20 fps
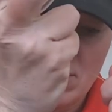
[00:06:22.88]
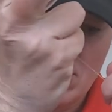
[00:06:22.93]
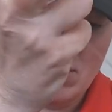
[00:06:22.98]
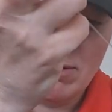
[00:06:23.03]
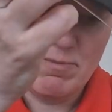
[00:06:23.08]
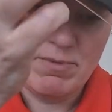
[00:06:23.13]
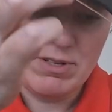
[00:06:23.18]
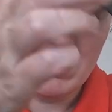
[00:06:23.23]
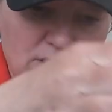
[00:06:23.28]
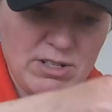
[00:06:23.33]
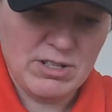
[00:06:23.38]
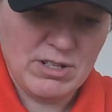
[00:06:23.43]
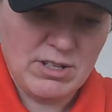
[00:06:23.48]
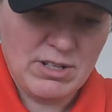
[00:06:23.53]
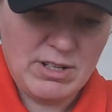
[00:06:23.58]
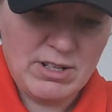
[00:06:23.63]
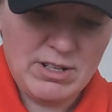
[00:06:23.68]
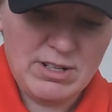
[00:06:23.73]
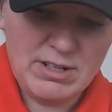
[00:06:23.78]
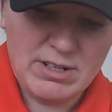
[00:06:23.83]
I'm going to
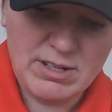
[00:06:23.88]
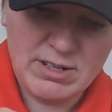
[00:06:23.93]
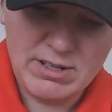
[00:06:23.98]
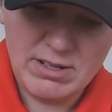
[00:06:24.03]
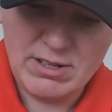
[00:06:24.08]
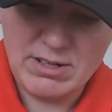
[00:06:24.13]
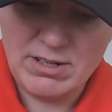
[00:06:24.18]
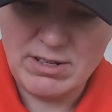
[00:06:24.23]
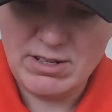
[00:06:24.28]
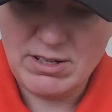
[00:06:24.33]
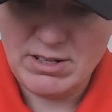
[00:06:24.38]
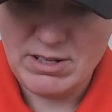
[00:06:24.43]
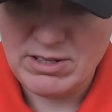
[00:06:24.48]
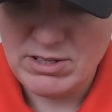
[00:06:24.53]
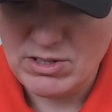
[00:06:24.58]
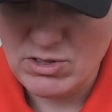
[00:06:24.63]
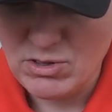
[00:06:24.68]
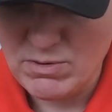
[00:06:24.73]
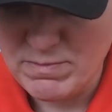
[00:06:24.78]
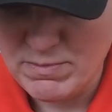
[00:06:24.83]
tie a
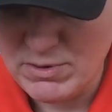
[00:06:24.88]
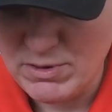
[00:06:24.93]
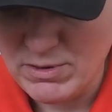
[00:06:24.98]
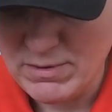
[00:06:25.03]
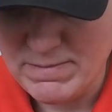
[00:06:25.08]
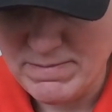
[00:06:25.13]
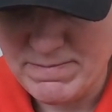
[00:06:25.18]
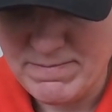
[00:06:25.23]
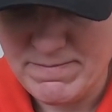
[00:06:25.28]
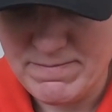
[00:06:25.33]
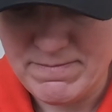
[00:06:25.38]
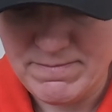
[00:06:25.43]
stop knot.